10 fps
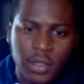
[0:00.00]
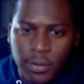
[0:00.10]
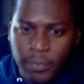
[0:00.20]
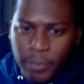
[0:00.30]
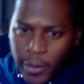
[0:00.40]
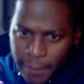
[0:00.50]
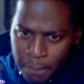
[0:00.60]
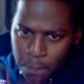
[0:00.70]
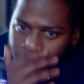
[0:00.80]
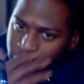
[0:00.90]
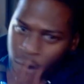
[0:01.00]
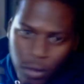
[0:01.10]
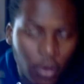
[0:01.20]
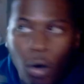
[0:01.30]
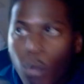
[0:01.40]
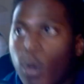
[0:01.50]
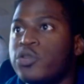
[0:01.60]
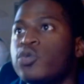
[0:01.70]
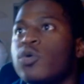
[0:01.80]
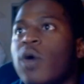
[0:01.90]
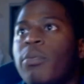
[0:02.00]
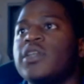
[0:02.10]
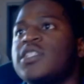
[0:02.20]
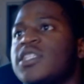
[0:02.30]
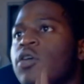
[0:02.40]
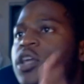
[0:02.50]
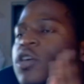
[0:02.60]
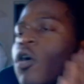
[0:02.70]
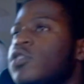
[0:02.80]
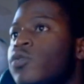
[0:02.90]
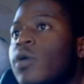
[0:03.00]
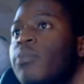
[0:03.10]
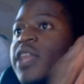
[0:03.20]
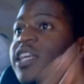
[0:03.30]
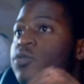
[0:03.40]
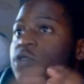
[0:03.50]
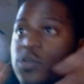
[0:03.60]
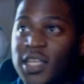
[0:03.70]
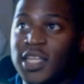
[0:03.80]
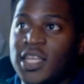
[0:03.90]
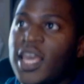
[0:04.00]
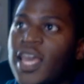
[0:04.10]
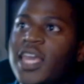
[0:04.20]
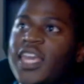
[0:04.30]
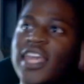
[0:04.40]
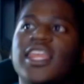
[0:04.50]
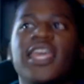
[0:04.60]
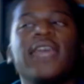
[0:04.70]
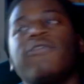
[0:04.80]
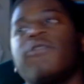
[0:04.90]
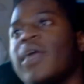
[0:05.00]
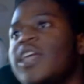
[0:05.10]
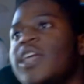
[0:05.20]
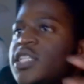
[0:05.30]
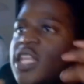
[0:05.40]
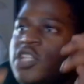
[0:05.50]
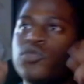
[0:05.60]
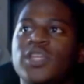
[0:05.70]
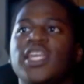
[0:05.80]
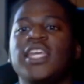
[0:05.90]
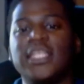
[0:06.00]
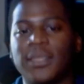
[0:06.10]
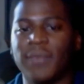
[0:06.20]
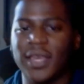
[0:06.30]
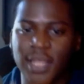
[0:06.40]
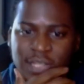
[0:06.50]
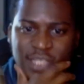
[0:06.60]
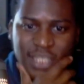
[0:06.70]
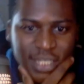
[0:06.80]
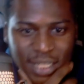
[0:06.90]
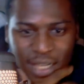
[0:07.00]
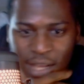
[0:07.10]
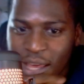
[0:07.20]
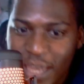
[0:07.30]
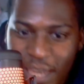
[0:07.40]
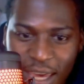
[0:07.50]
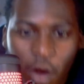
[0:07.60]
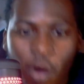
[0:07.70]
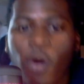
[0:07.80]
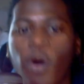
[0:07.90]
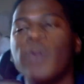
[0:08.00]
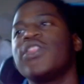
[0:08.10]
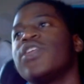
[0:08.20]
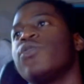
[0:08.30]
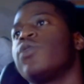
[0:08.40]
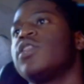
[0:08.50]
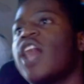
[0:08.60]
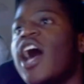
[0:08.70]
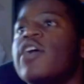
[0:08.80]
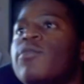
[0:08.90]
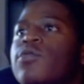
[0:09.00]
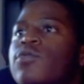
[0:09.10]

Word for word: But you know, go up to a person or go to a place where you can get the information that you need to make that decision. Get all the reliable